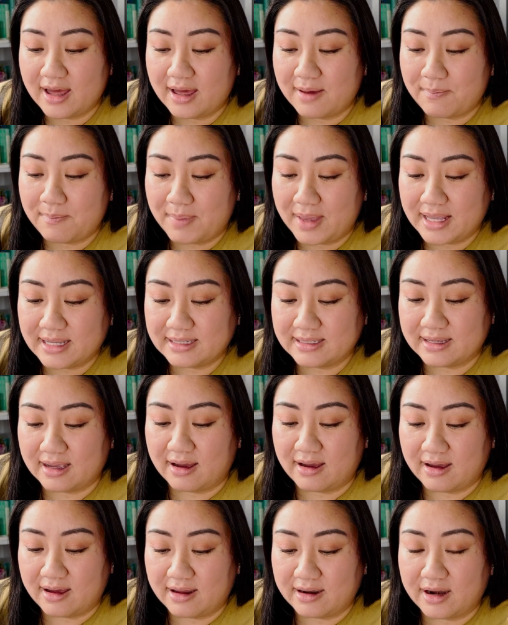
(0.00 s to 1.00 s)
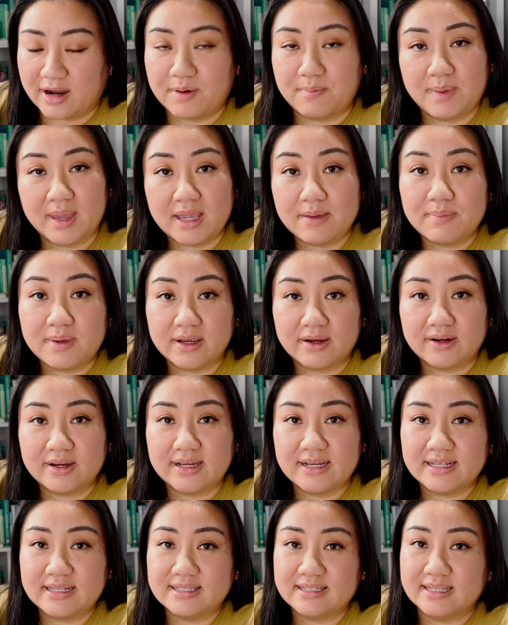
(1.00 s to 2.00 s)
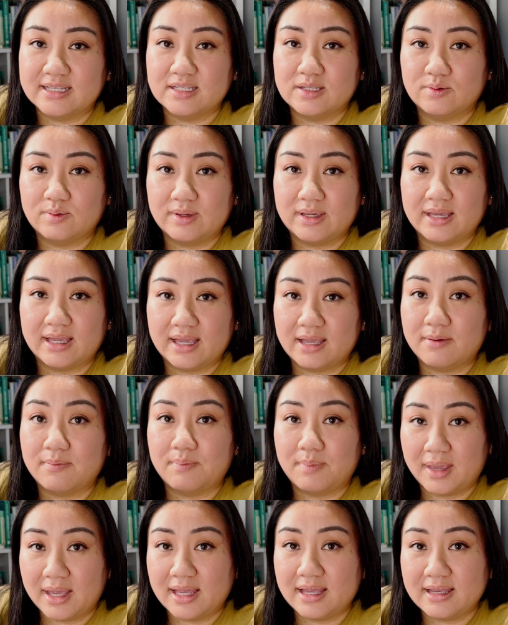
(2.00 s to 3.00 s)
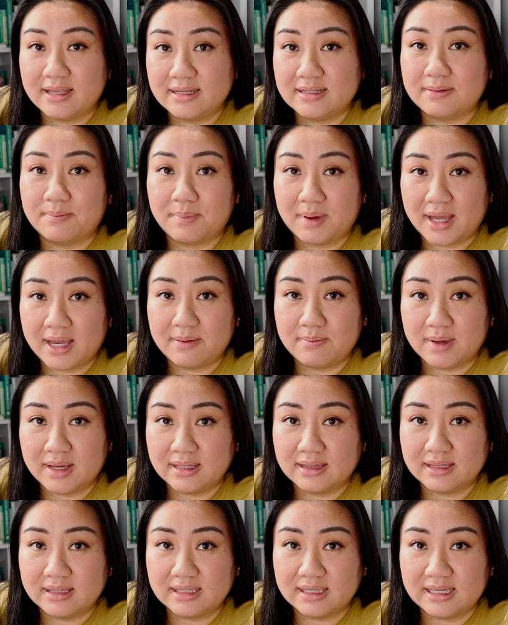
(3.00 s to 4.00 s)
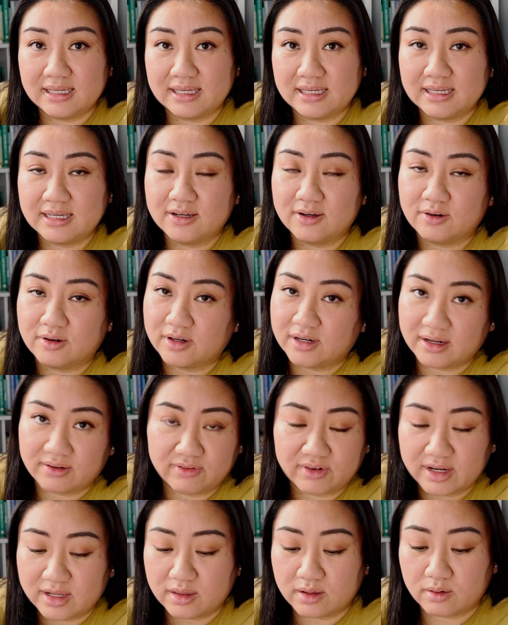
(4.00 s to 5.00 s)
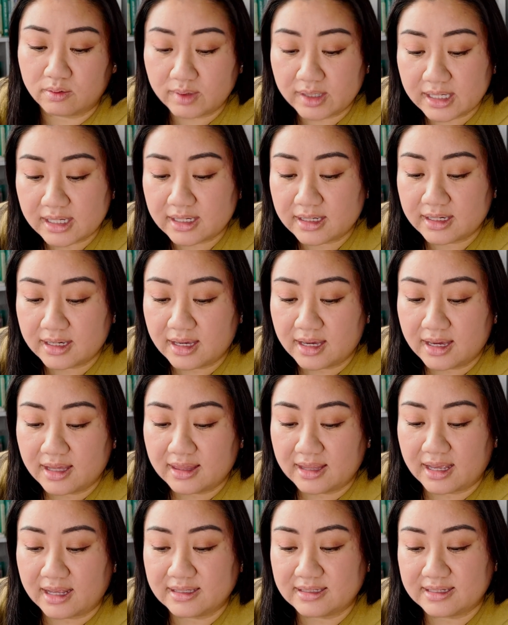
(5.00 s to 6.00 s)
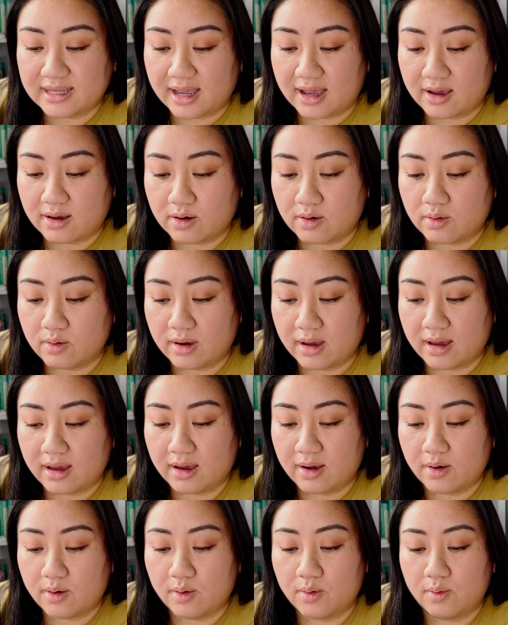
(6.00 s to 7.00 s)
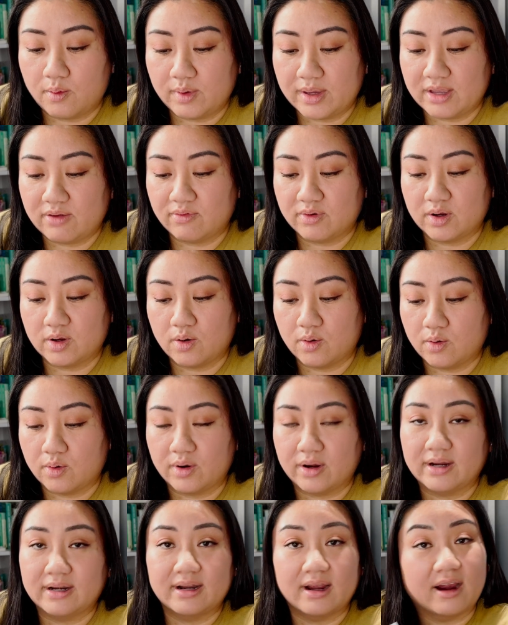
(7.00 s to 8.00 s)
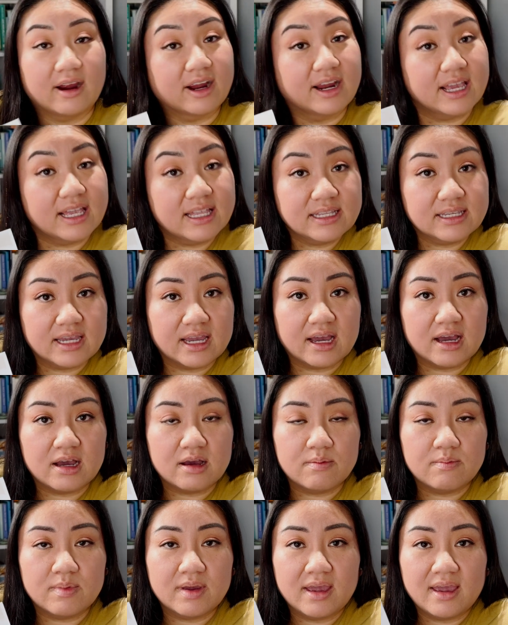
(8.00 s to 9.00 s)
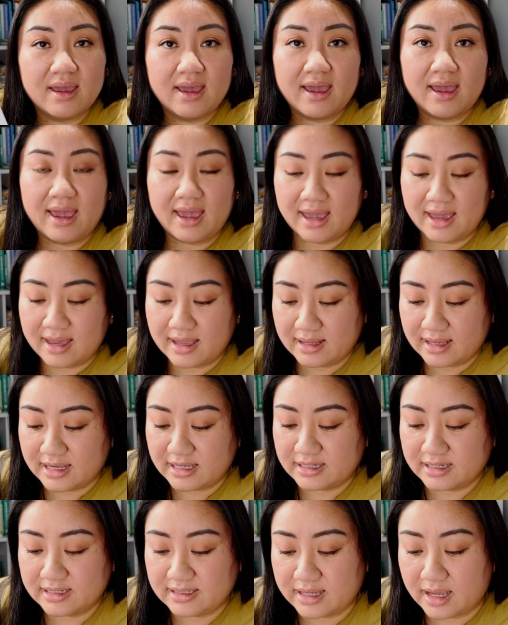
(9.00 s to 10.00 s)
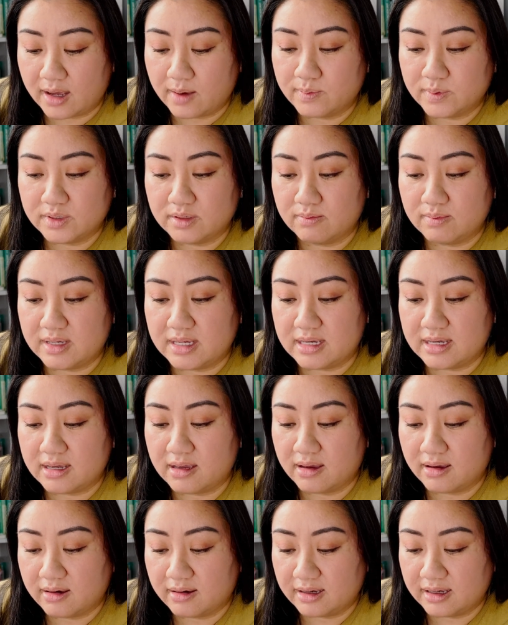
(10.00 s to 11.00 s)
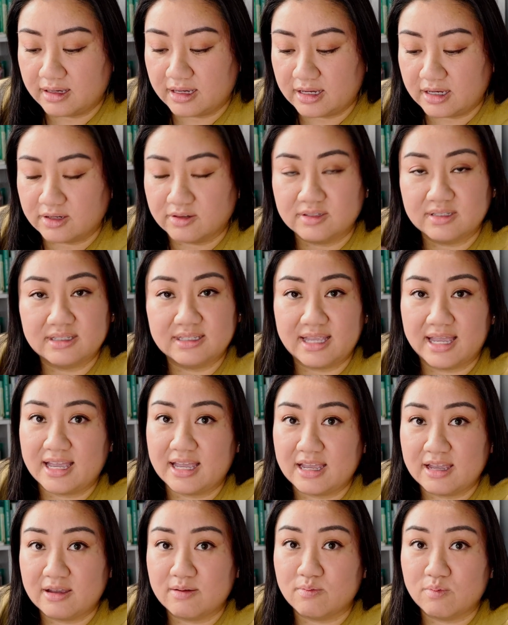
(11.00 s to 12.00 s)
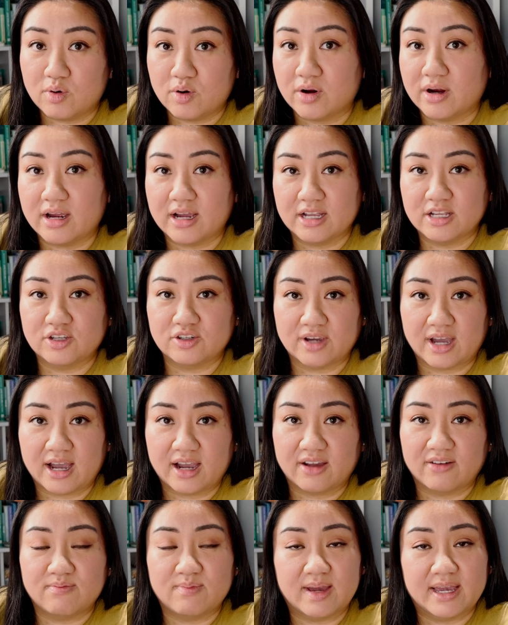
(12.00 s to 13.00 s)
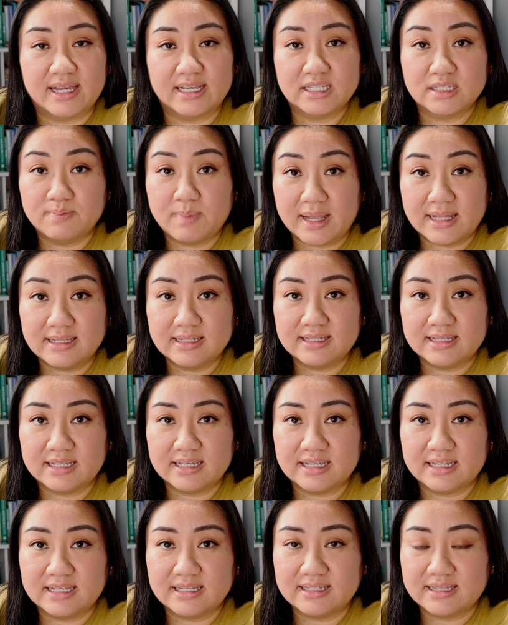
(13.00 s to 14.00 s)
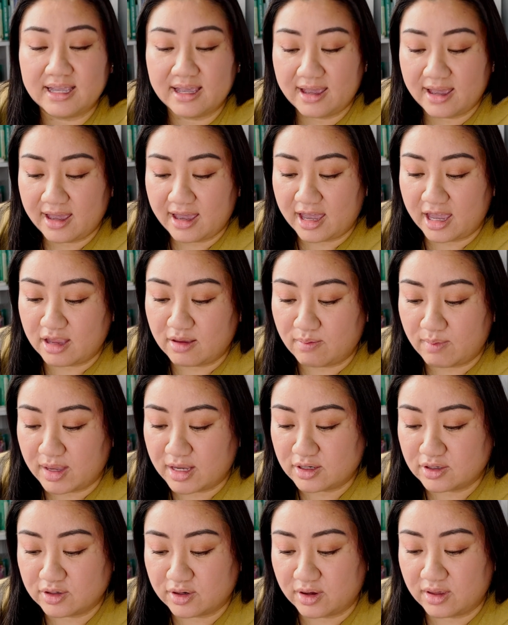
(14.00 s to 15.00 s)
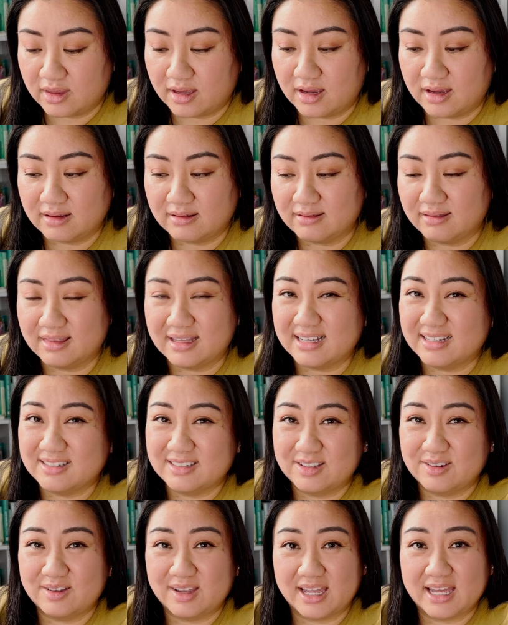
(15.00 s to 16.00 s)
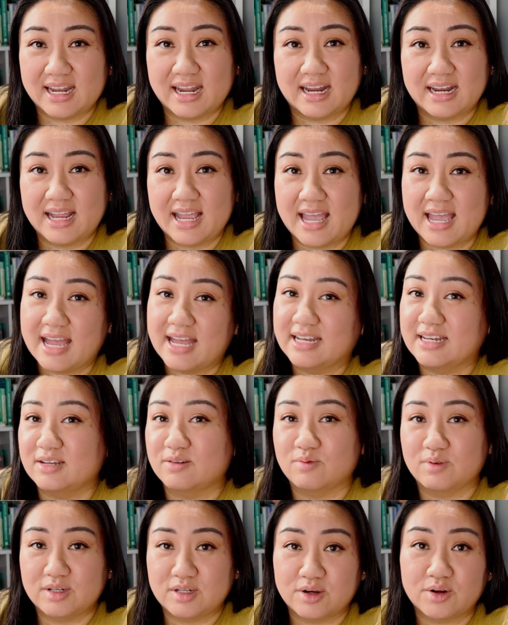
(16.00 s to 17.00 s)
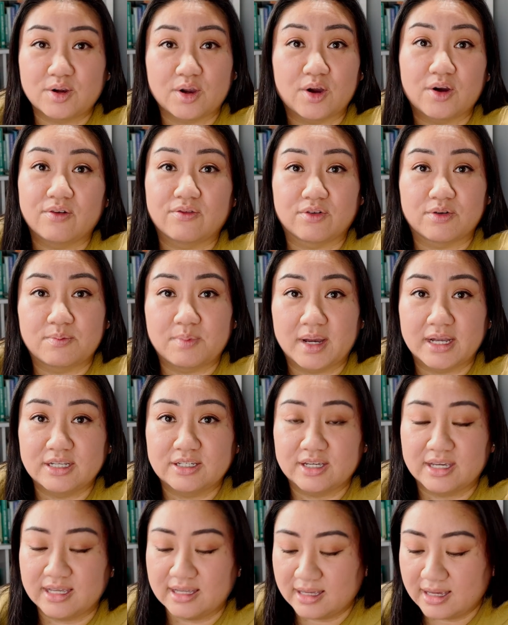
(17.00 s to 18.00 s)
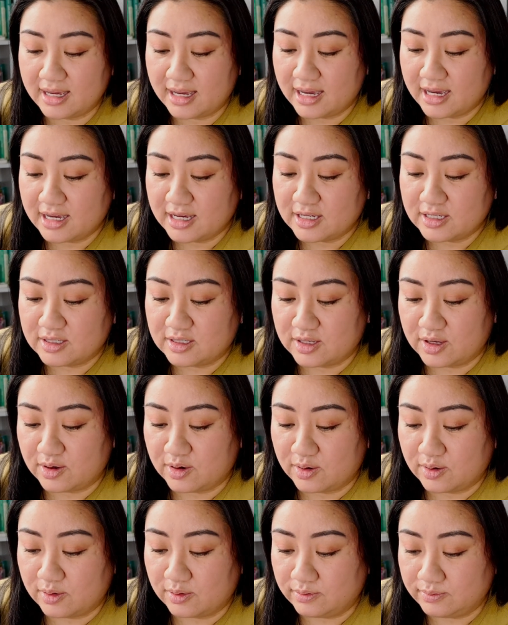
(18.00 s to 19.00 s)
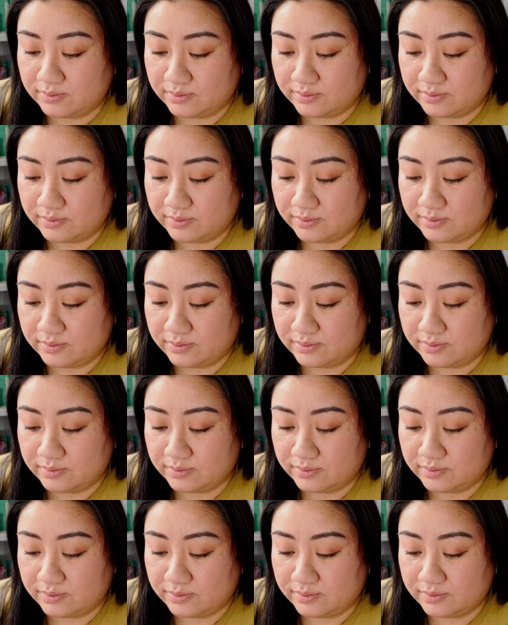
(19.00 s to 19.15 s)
based on our pay period, since we get paid bi-monthly or every other week, that's how we record our income, and it just helps me, you know, stay more on track of my expenses and make sure that things don't get out of hand and we don't go over budget. So